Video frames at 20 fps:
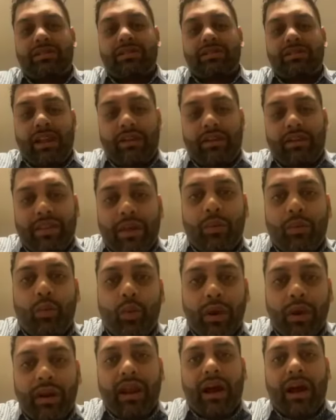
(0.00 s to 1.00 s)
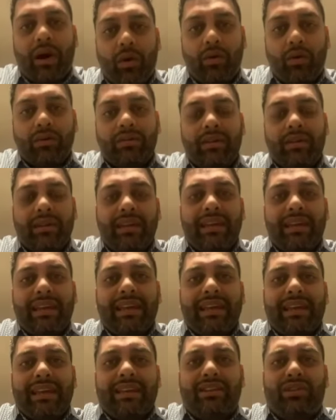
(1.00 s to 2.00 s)
say if they win out,
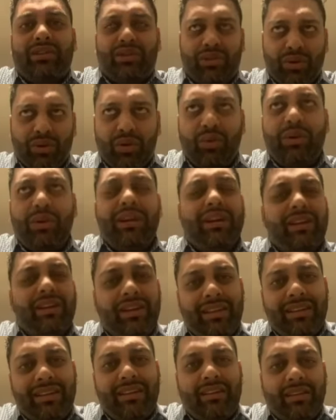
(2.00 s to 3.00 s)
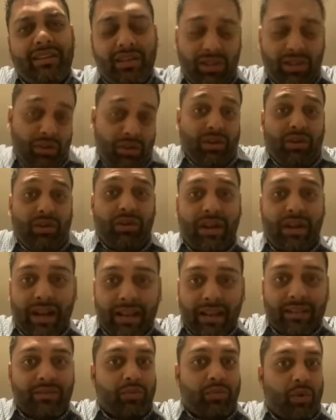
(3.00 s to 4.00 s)
do you
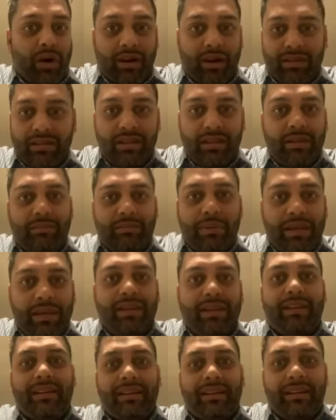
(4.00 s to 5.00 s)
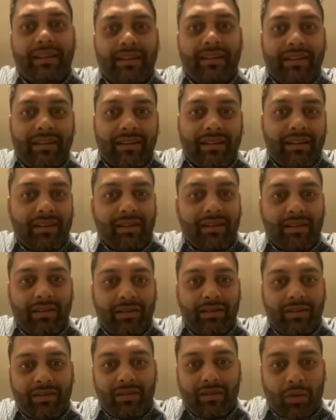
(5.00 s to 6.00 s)
guys want to see Pete
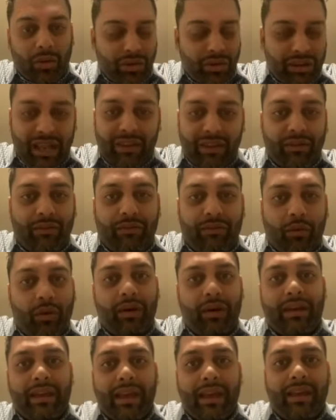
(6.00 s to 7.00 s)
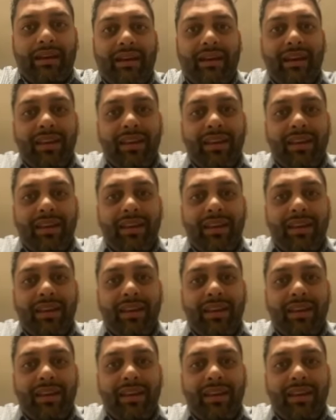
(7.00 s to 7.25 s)
hold down the fort again?